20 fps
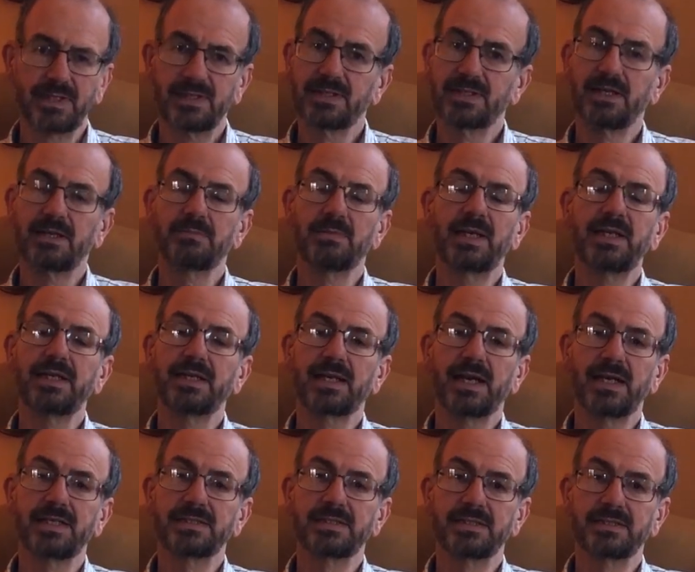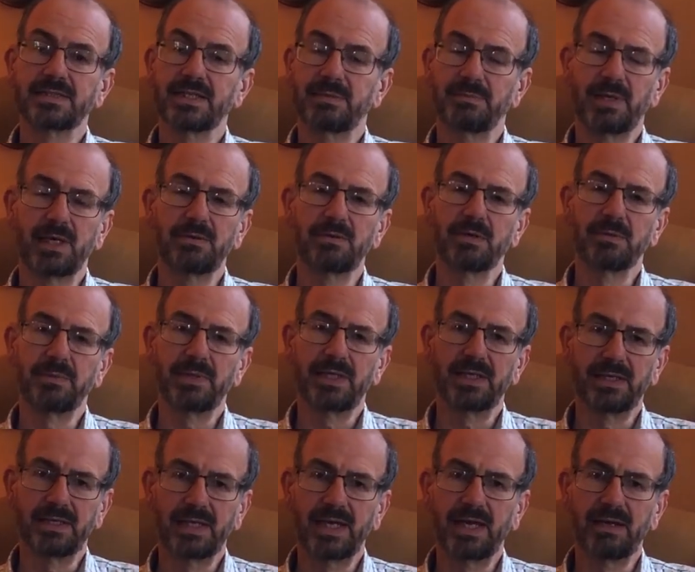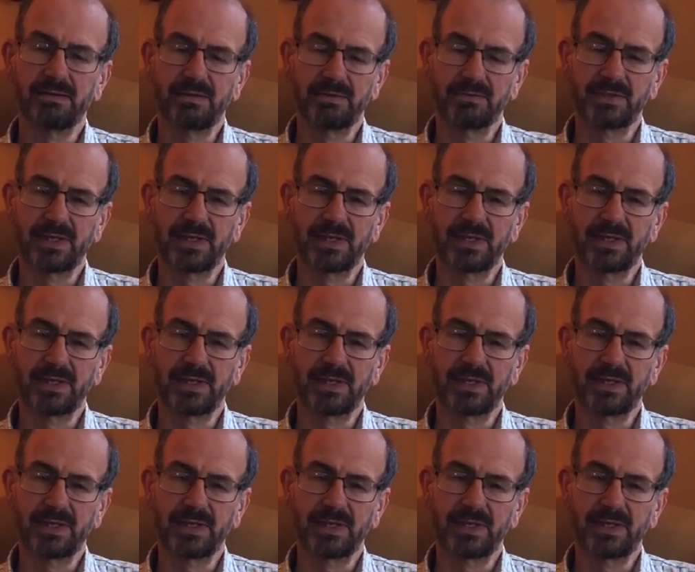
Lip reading: Now in many cases they may well be in an area of